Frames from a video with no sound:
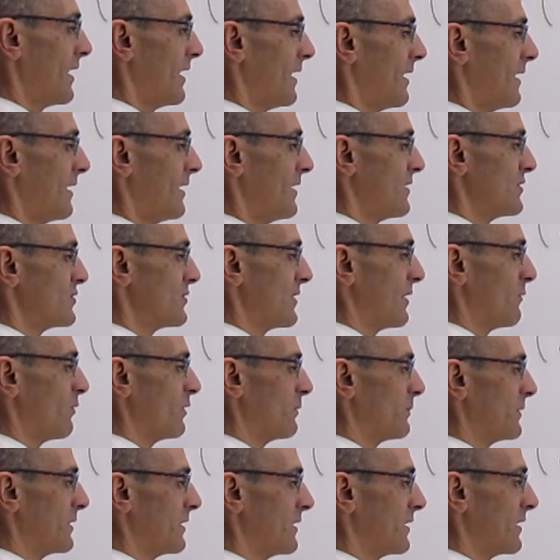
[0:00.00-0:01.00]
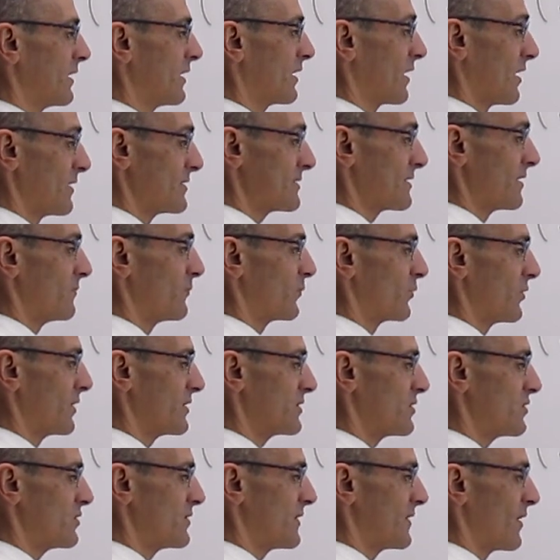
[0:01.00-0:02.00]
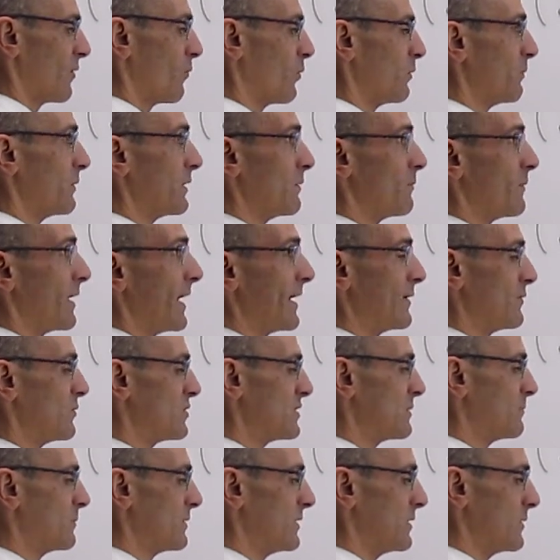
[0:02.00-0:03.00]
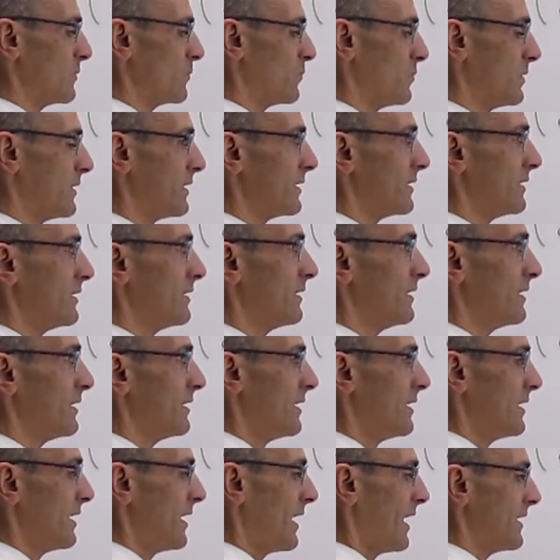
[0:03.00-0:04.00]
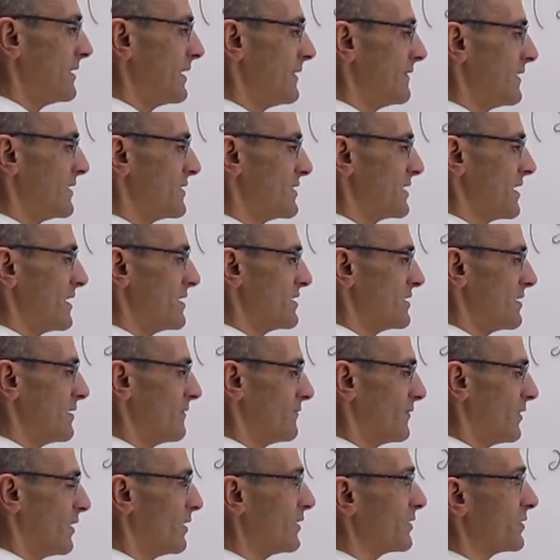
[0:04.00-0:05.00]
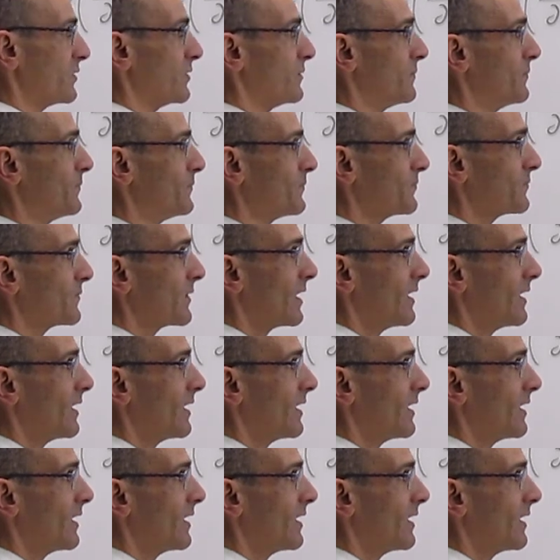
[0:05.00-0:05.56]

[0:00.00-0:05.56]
Uh, so that will be constant pressure, so that will be minus P1, and then the change in volume.